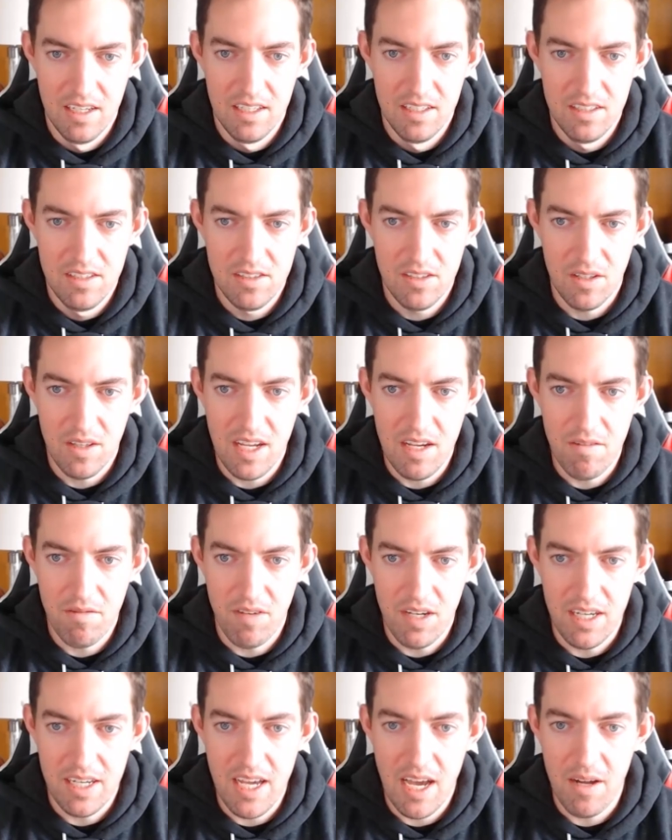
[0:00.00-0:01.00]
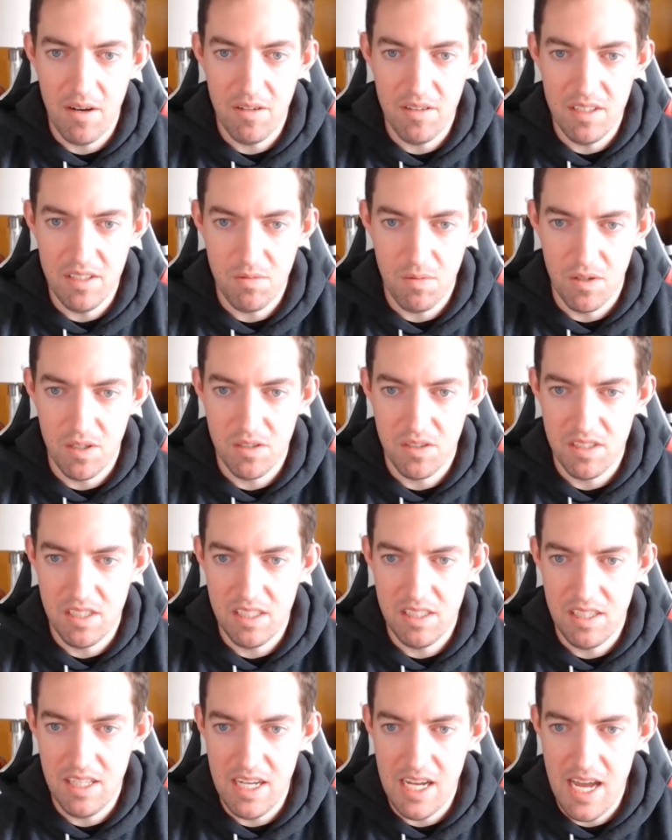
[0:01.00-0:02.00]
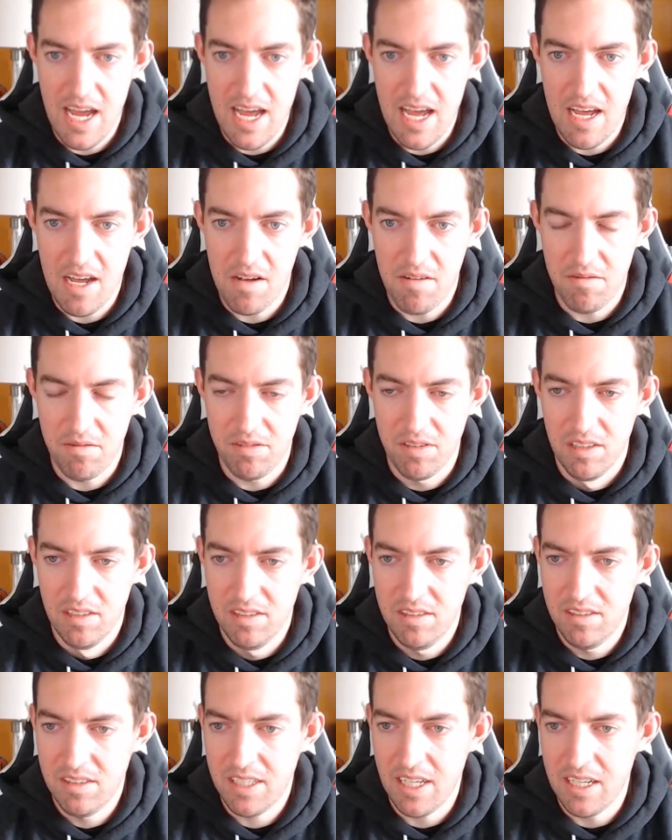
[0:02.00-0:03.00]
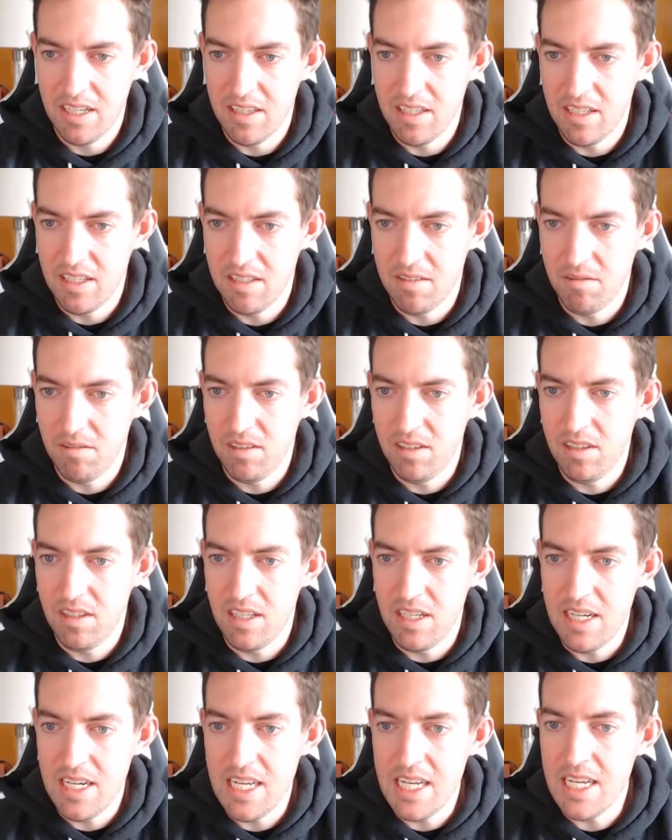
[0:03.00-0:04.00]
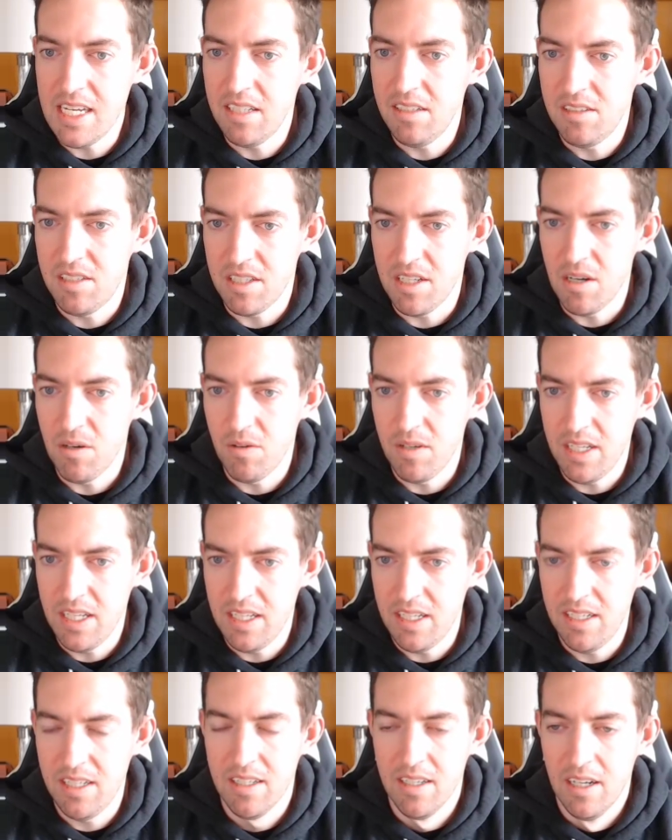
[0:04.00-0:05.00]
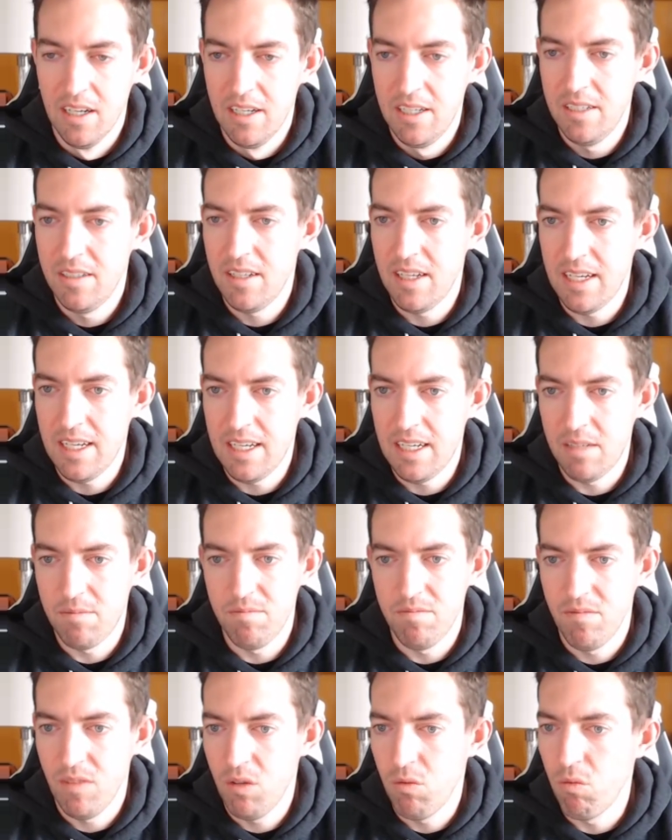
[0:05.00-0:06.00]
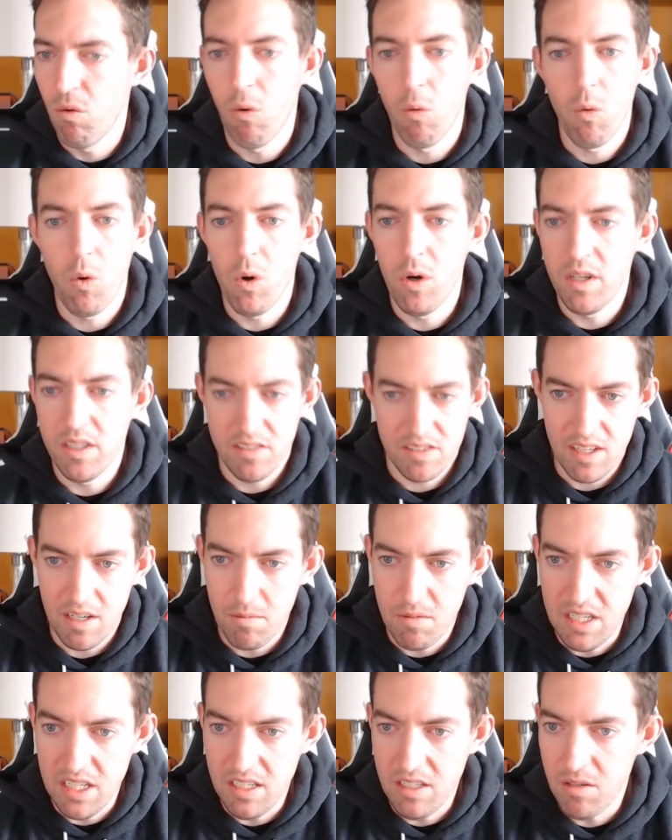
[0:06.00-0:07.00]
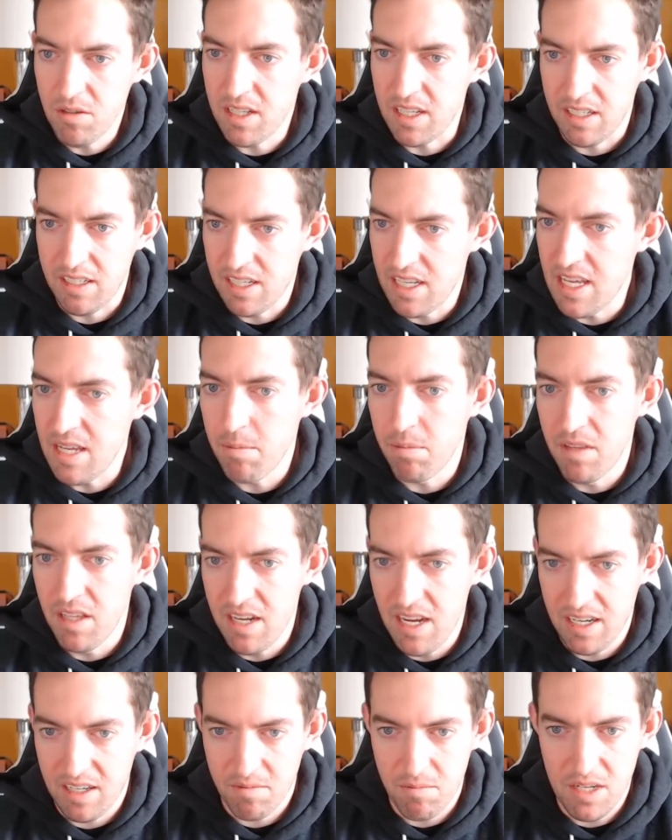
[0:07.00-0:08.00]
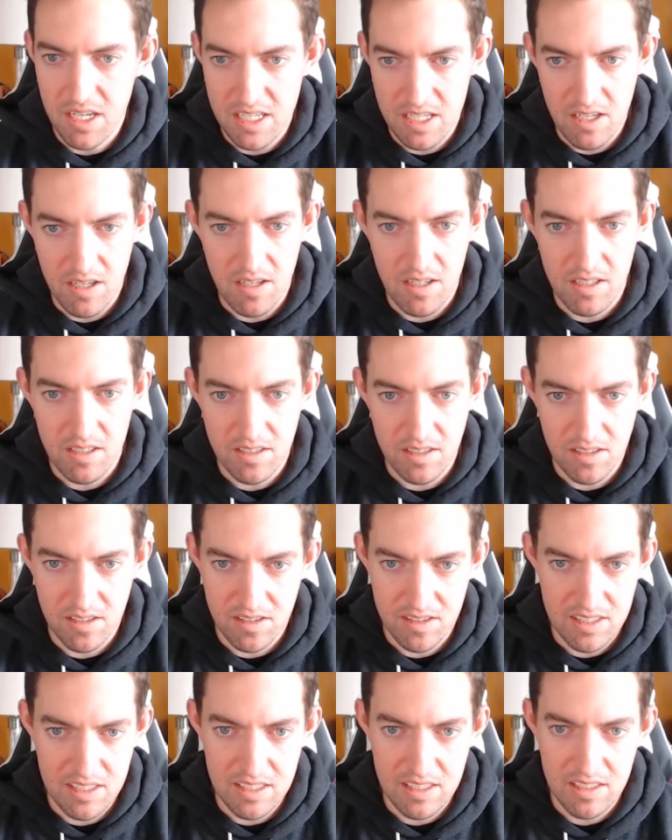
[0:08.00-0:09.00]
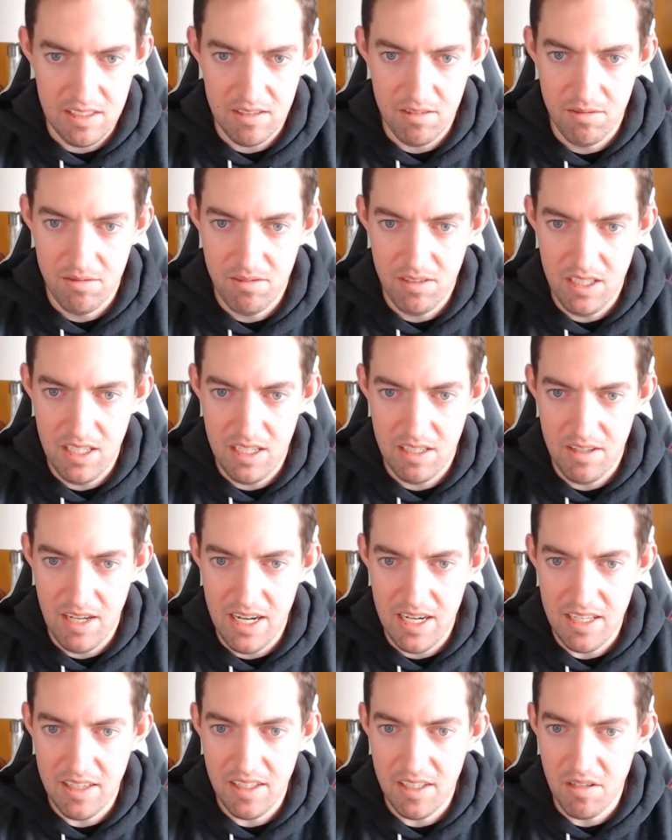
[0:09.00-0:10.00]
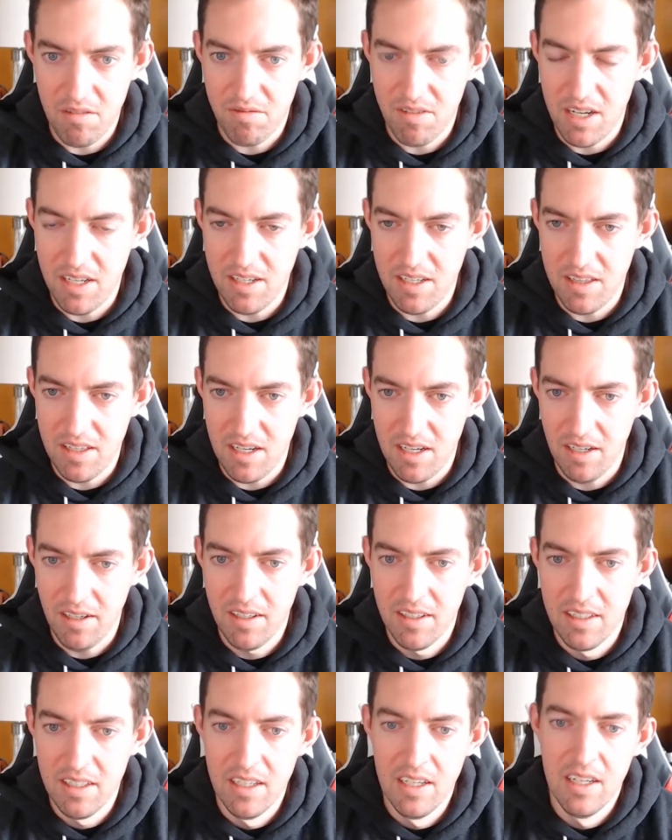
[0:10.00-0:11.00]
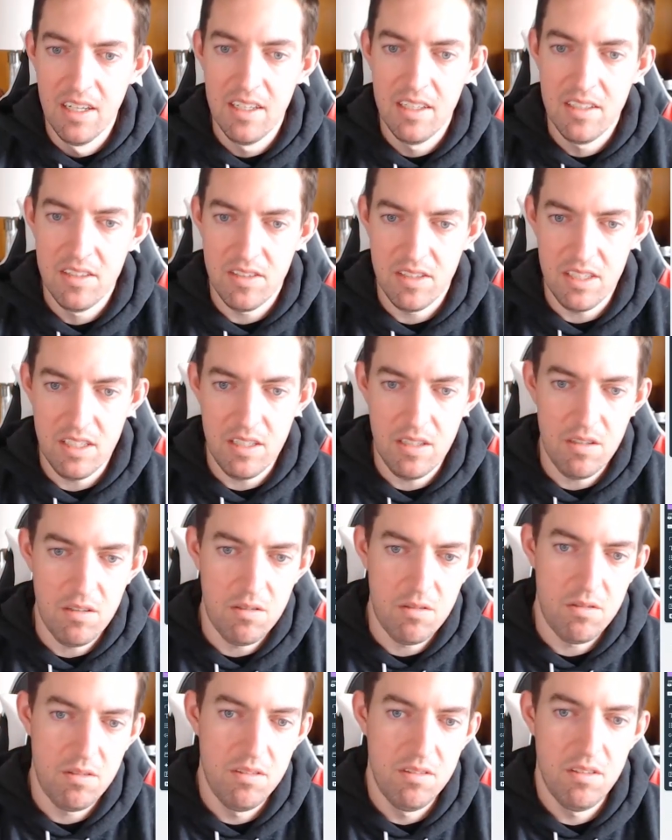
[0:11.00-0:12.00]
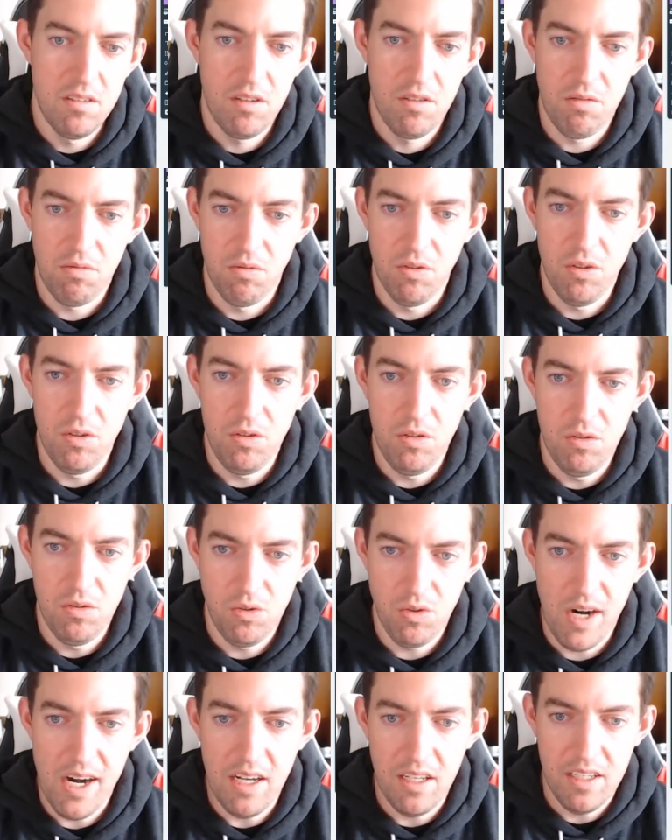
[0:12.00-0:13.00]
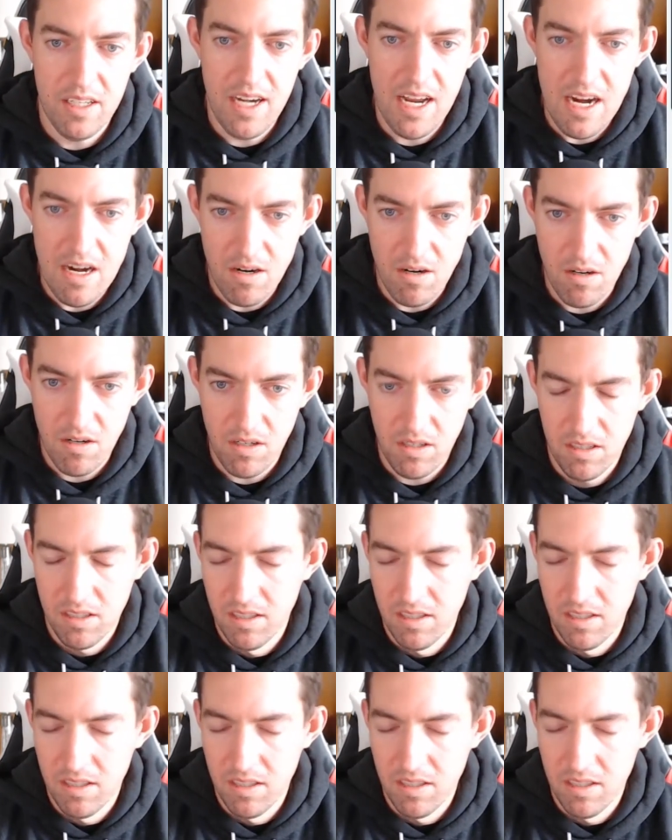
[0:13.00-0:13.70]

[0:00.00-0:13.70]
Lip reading: So they've encountered this person, they have kind of the need to go in. Reward is going to be you can keep the Deck of Many Halls and anything you find in there. So through trial and error,